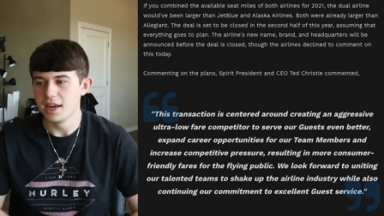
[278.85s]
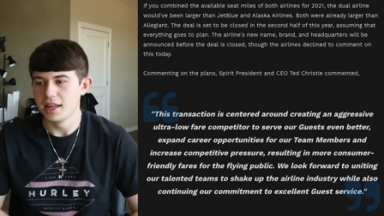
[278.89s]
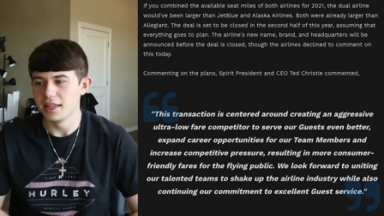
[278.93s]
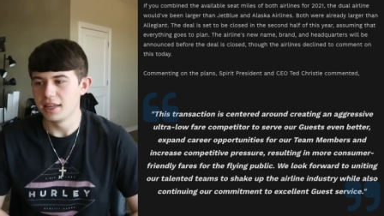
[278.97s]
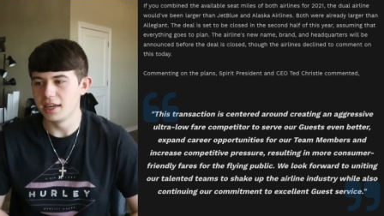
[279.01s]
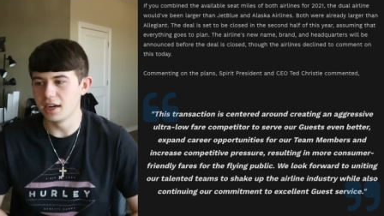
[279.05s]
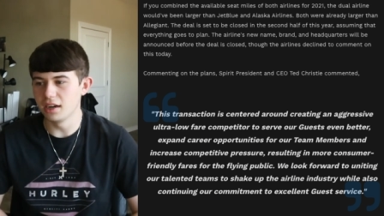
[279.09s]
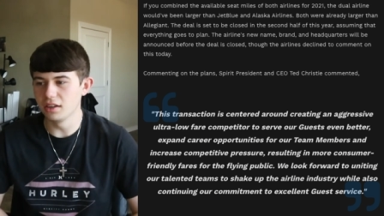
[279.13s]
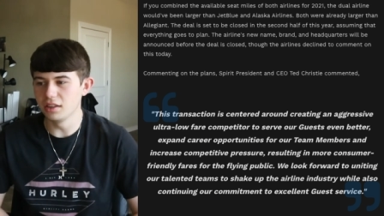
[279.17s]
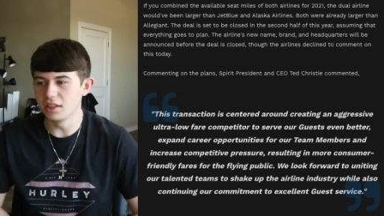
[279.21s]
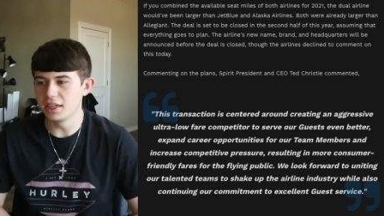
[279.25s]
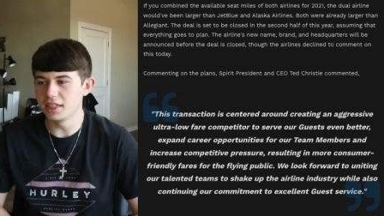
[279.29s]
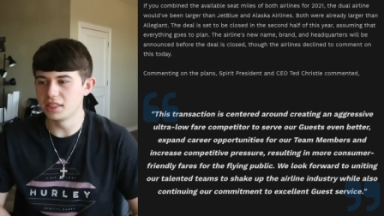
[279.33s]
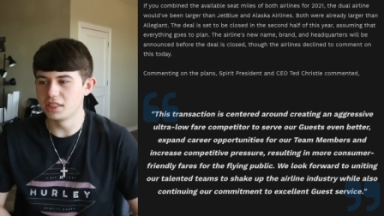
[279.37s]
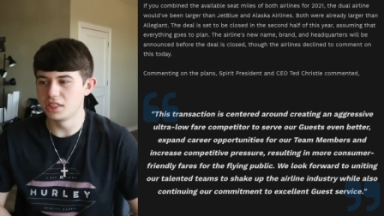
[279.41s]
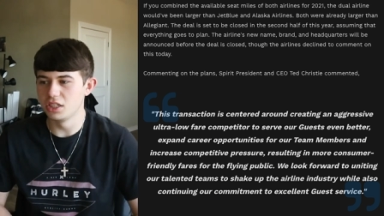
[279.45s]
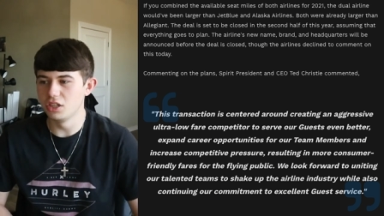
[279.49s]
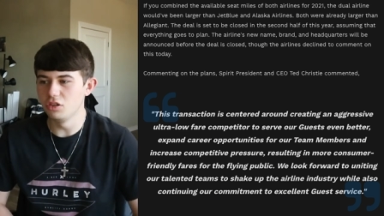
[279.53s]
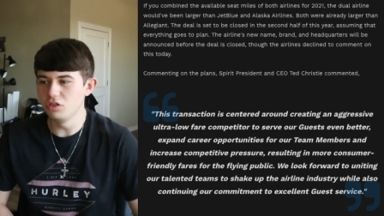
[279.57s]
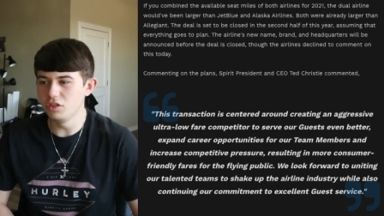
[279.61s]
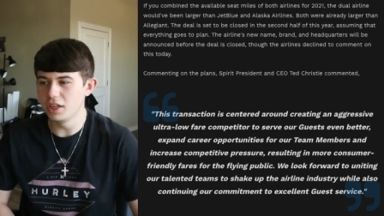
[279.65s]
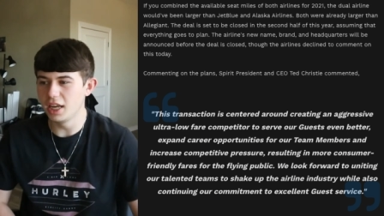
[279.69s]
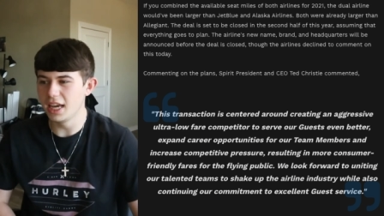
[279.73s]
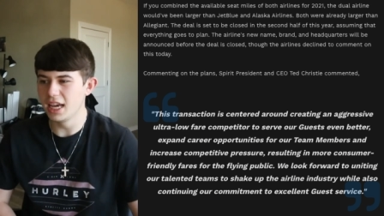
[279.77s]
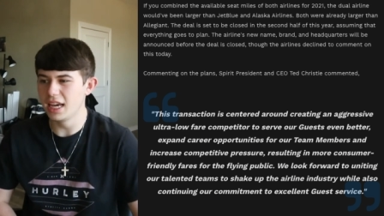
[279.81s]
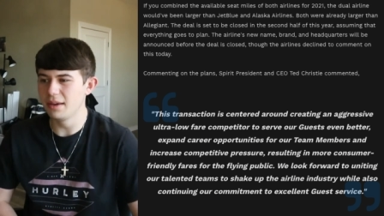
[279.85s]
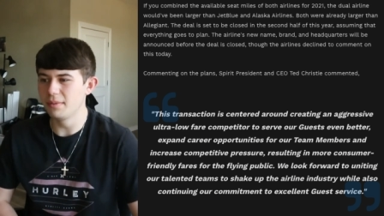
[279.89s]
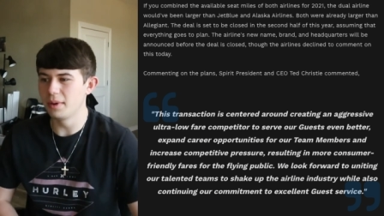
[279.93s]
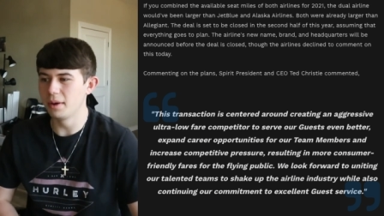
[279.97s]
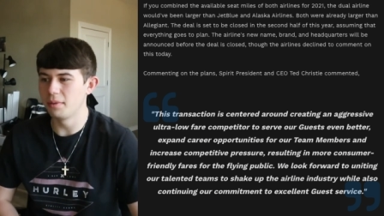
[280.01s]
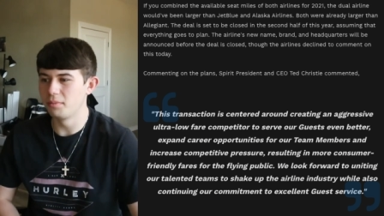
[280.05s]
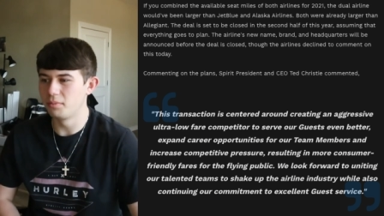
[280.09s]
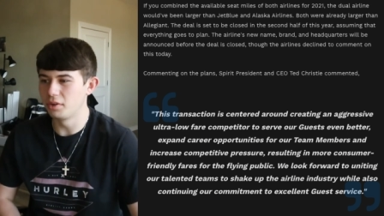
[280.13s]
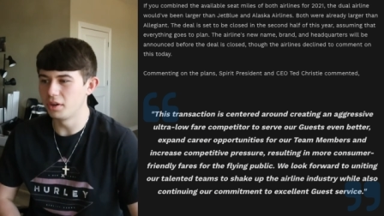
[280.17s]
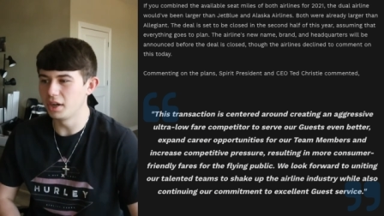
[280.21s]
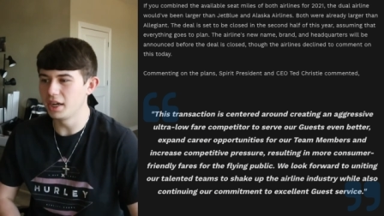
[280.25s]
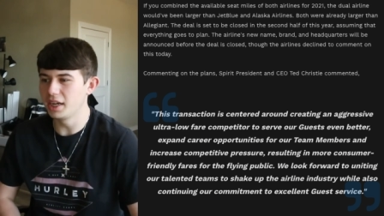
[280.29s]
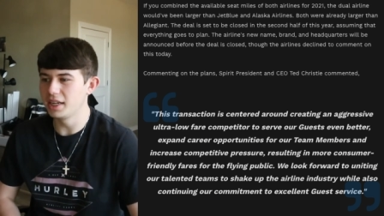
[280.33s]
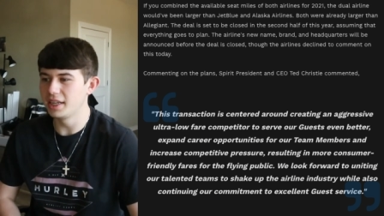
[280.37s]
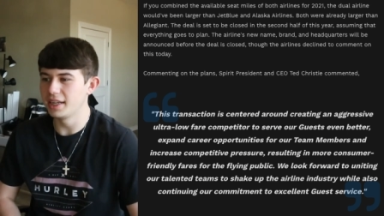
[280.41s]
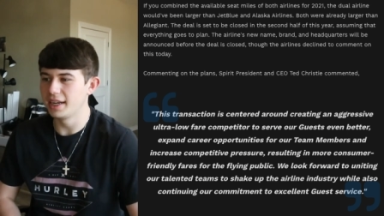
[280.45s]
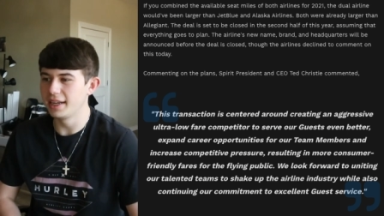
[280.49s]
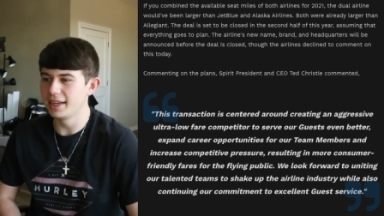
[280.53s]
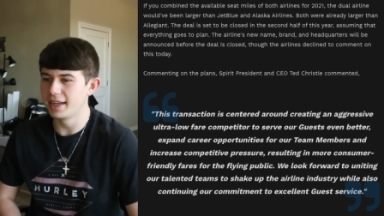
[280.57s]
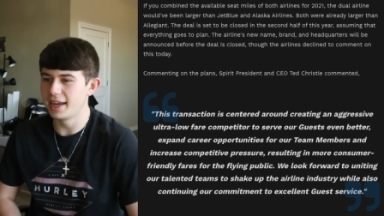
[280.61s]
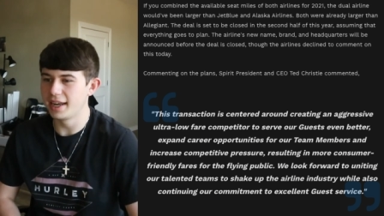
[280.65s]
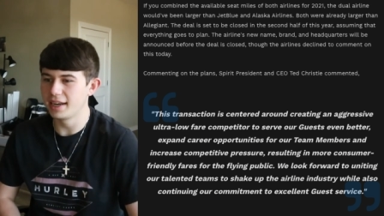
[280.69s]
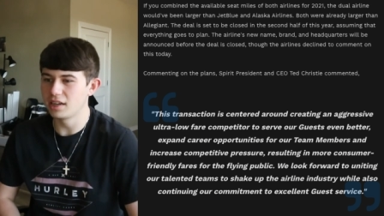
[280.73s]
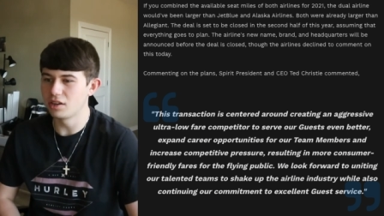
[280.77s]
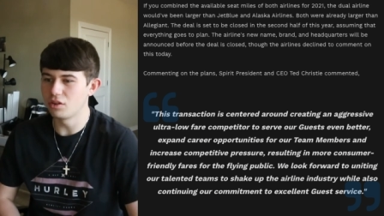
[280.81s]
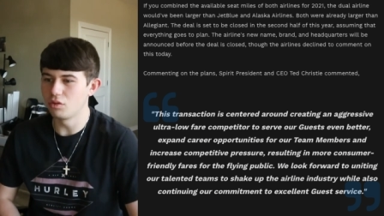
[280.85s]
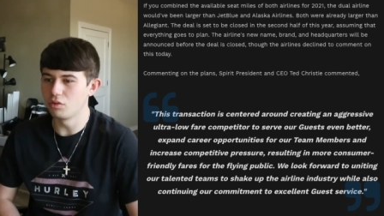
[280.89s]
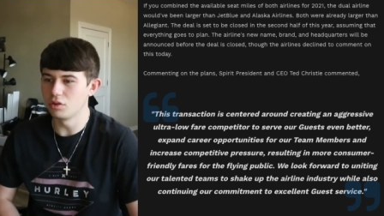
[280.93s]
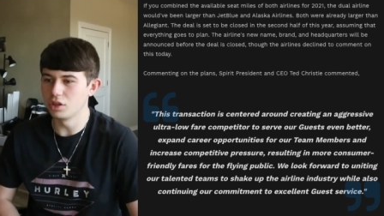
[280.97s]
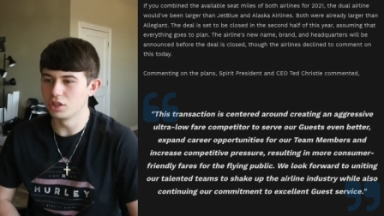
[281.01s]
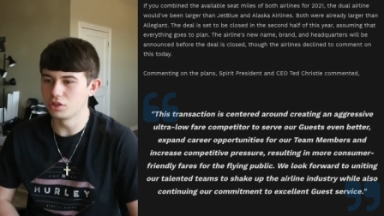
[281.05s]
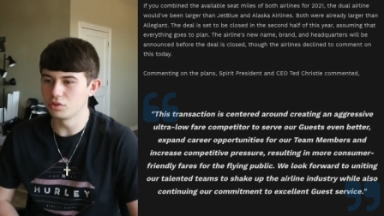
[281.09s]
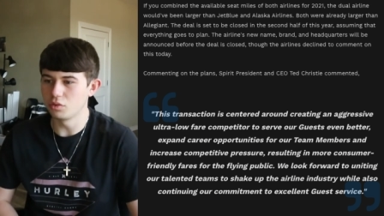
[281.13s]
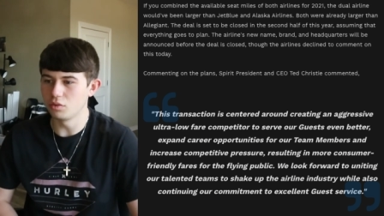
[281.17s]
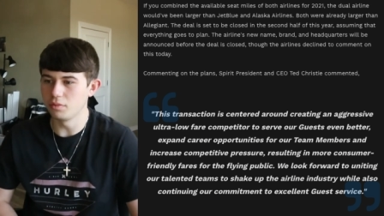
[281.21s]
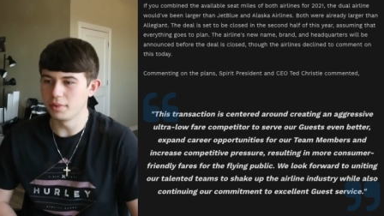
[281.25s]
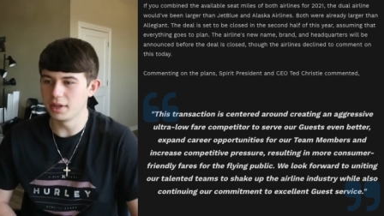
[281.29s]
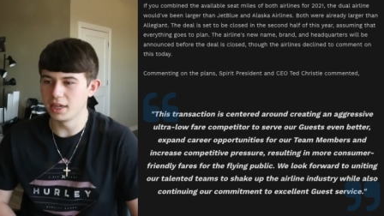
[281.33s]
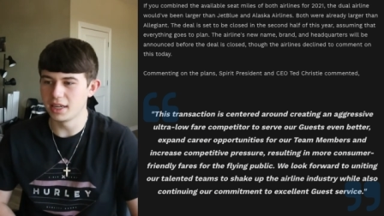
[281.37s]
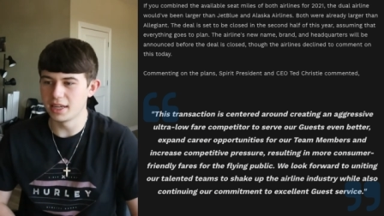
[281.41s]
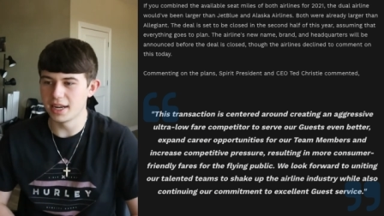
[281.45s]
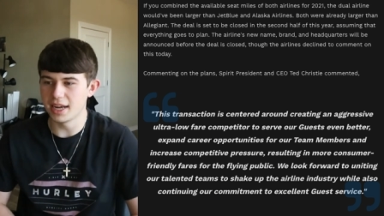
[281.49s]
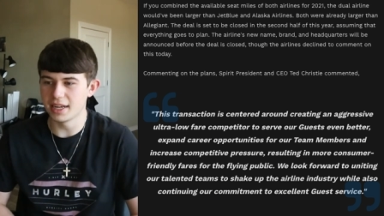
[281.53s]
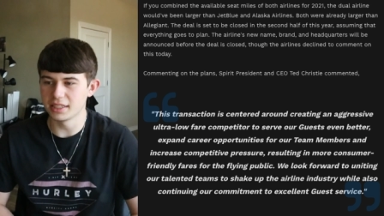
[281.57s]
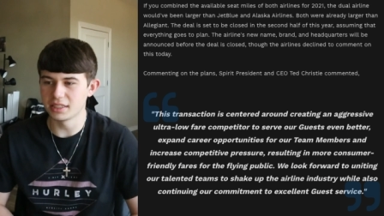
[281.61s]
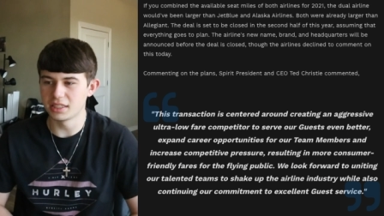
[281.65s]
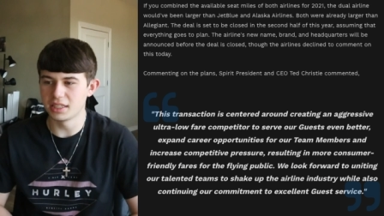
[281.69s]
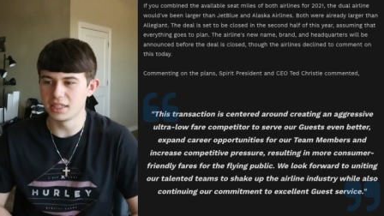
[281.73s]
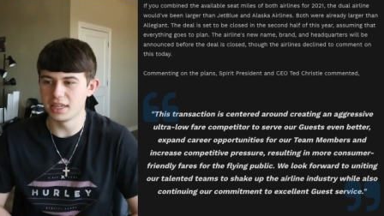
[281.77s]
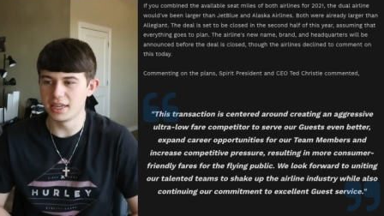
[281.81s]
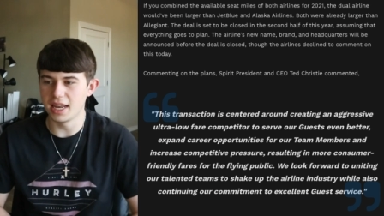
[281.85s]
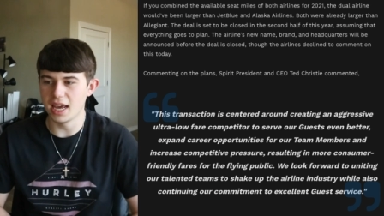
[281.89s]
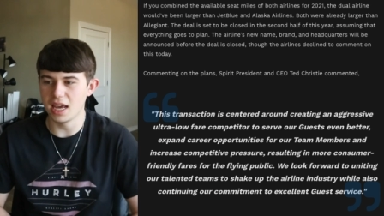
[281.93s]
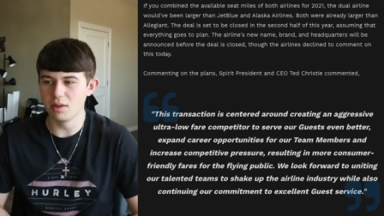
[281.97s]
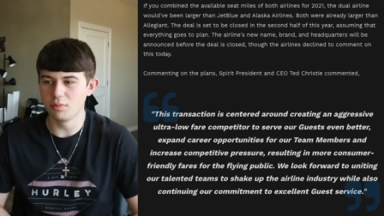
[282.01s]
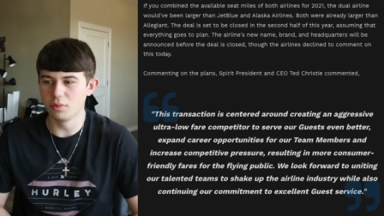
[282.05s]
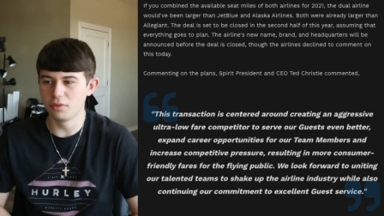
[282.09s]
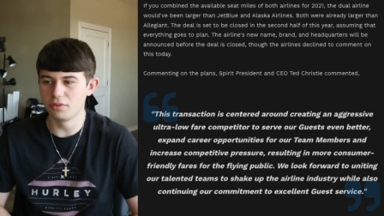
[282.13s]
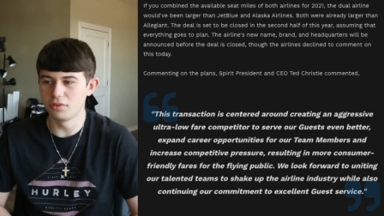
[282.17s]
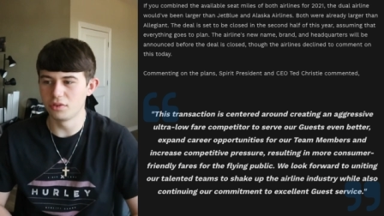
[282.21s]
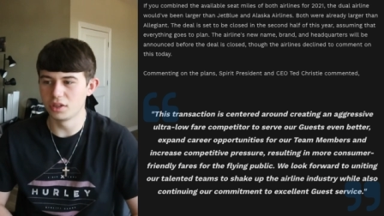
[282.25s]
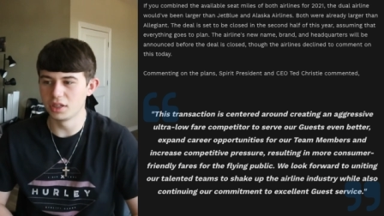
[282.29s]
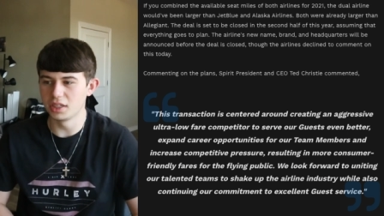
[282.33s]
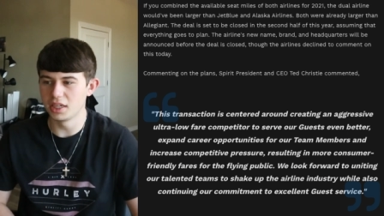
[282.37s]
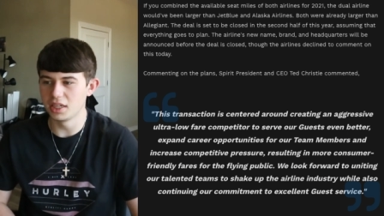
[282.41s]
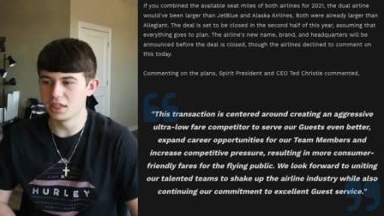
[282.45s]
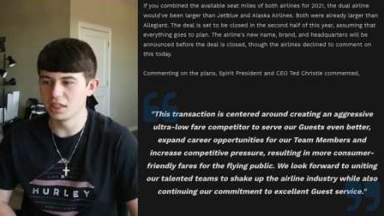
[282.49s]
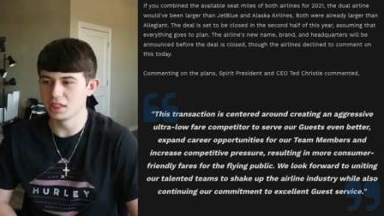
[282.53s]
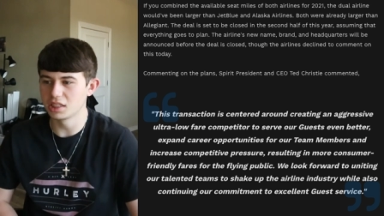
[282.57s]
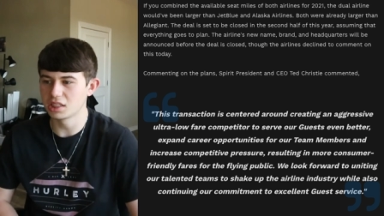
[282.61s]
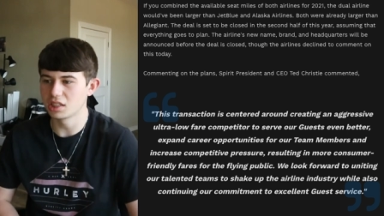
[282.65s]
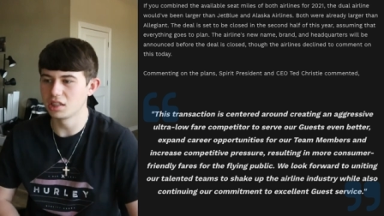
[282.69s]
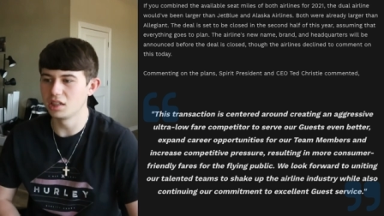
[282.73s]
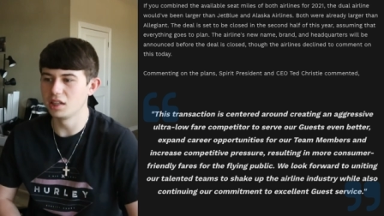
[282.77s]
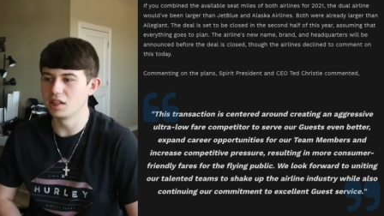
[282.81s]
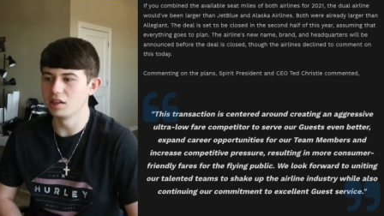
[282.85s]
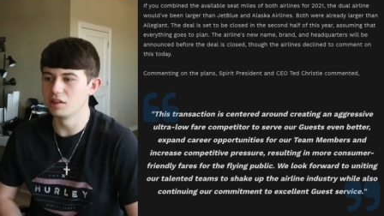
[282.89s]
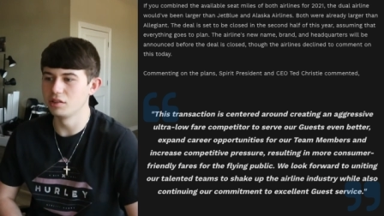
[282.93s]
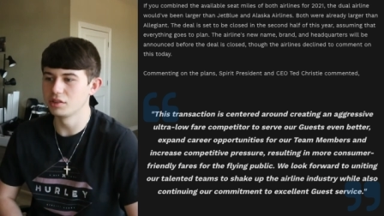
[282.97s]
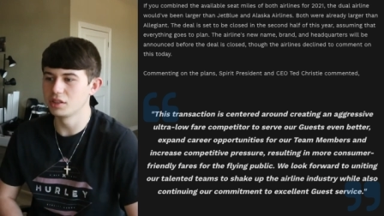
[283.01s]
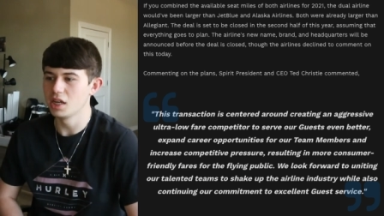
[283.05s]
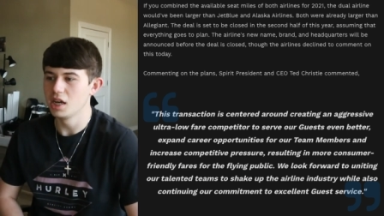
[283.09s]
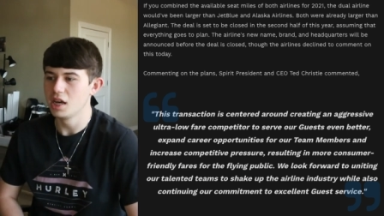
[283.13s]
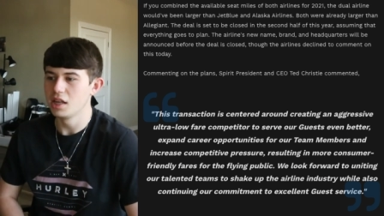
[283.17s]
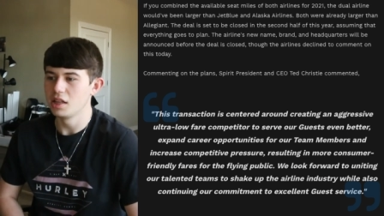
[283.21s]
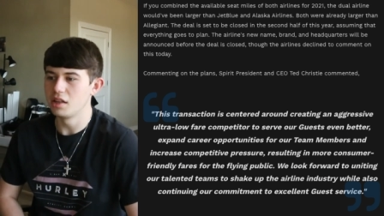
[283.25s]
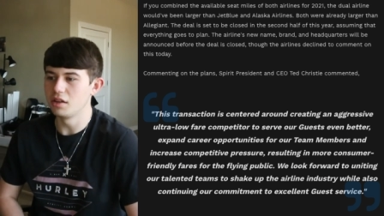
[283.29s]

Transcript: The airline's new name, brand, and headquarters will be announced the day before the deal is closed,